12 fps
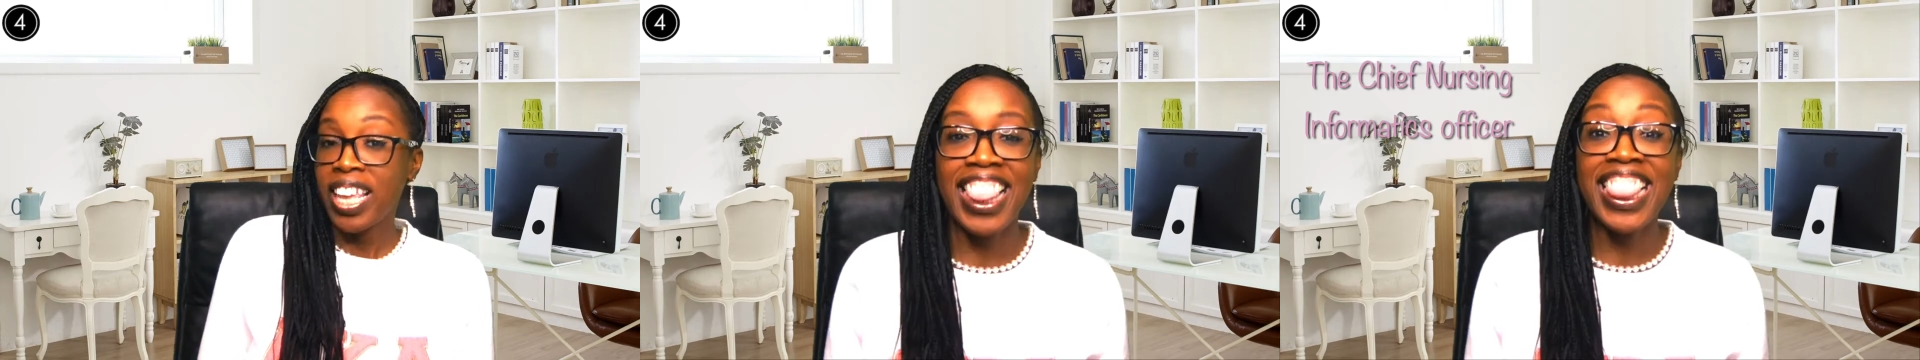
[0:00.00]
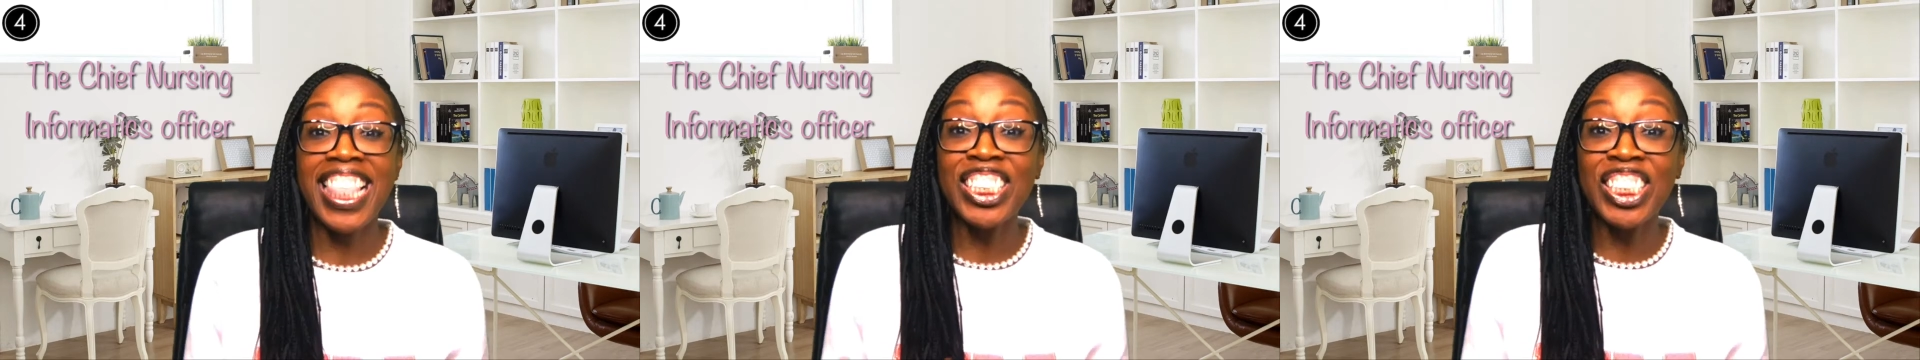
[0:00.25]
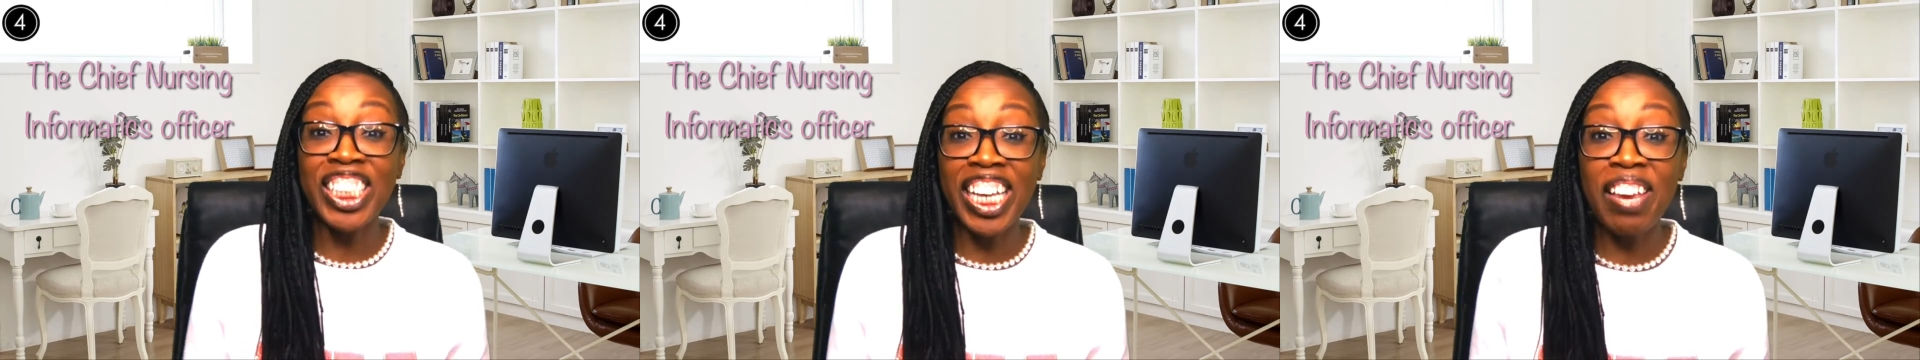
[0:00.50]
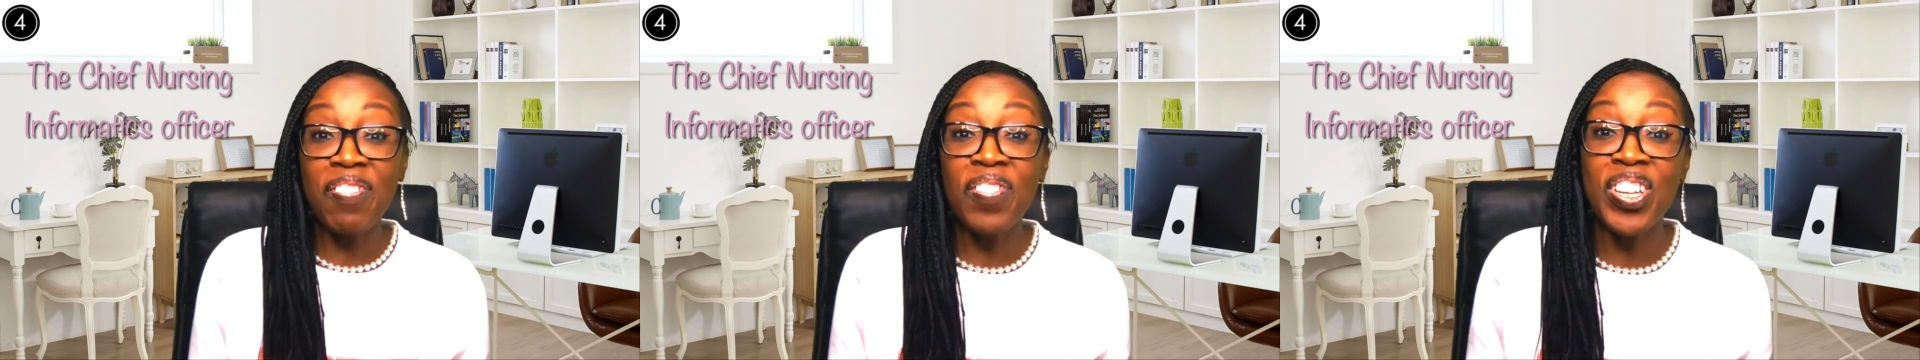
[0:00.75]
the
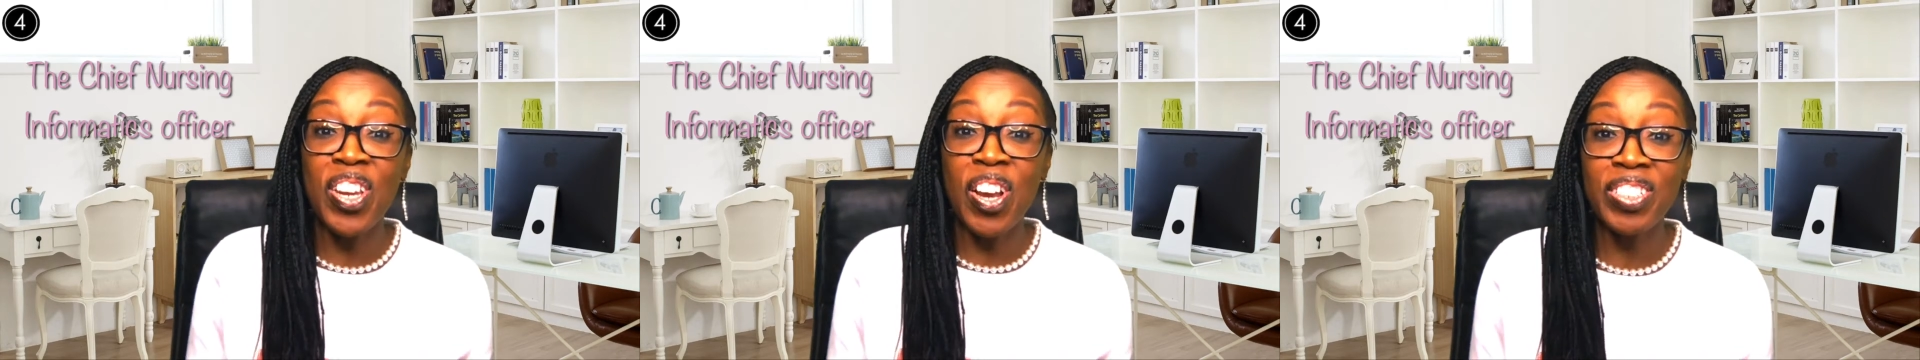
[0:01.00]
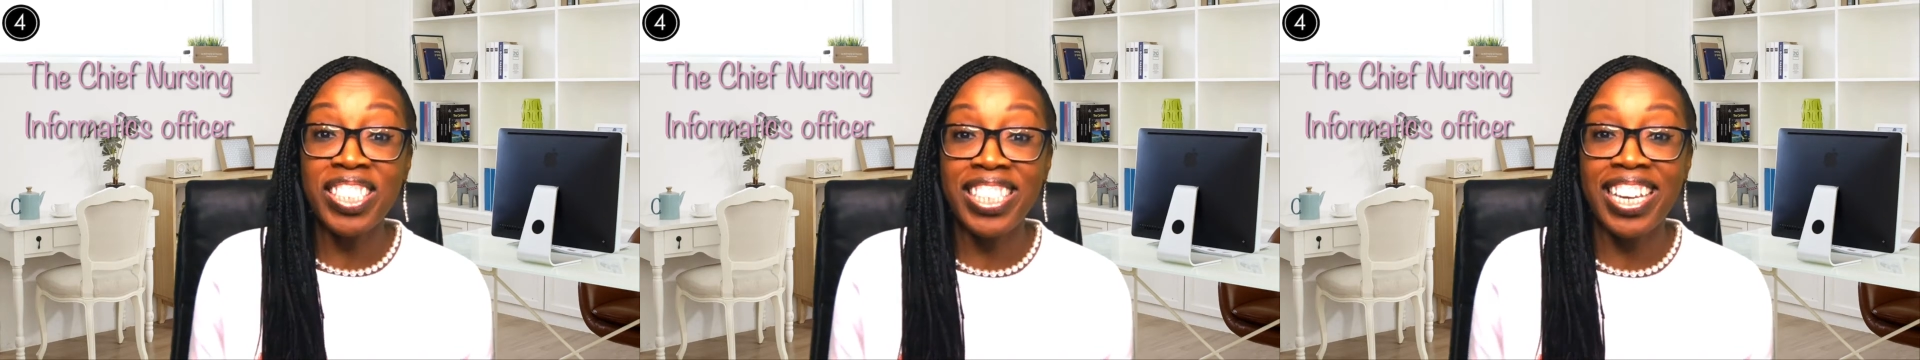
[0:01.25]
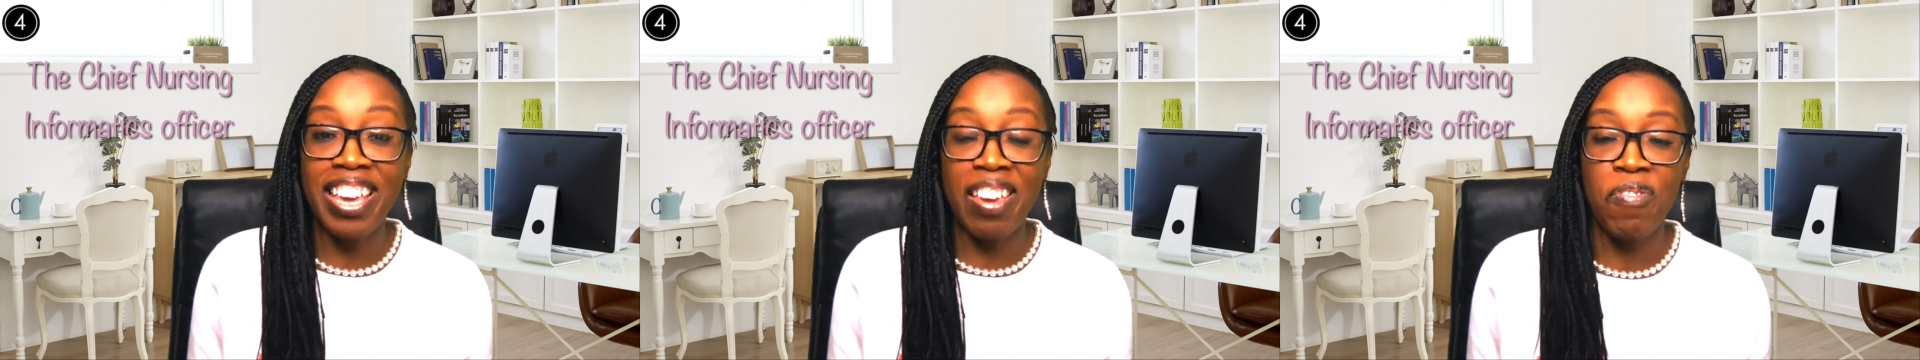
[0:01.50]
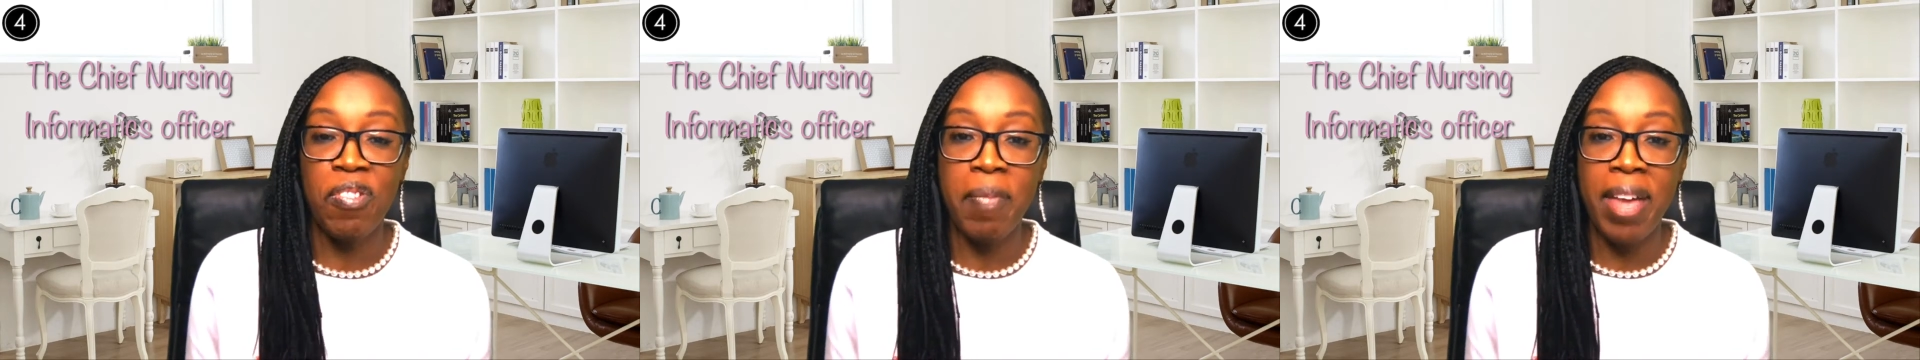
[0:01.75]
Chief Nursing
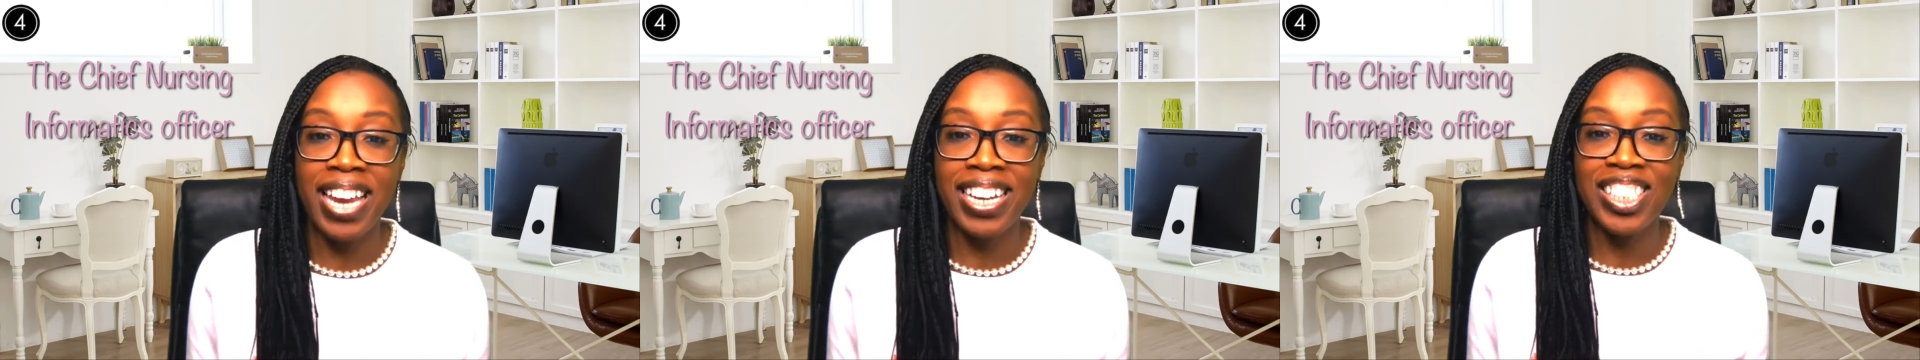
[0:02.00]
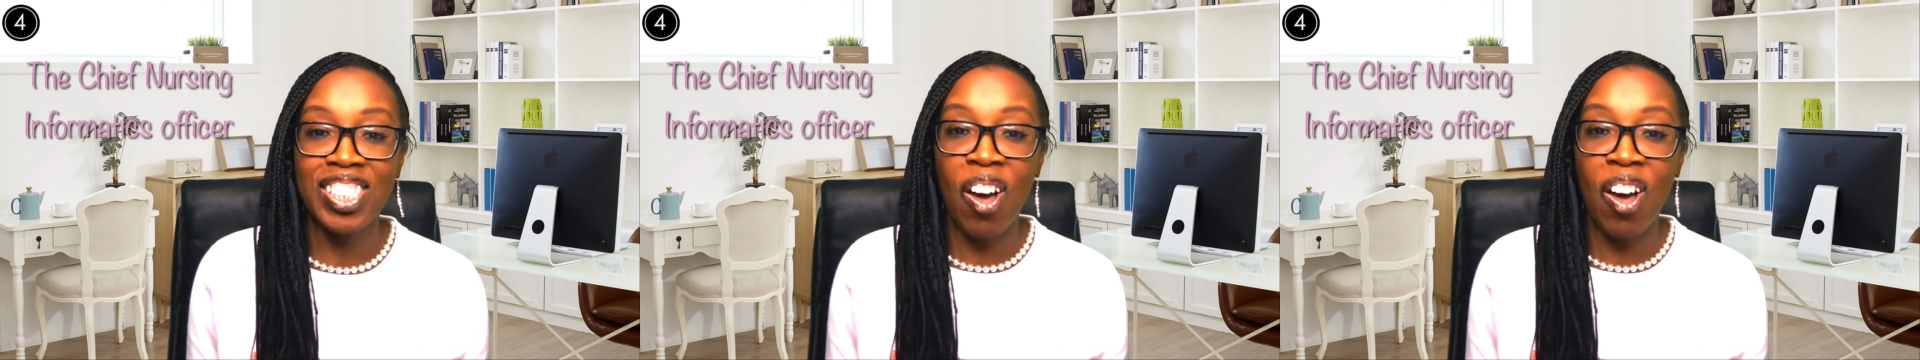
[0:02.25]
Informatics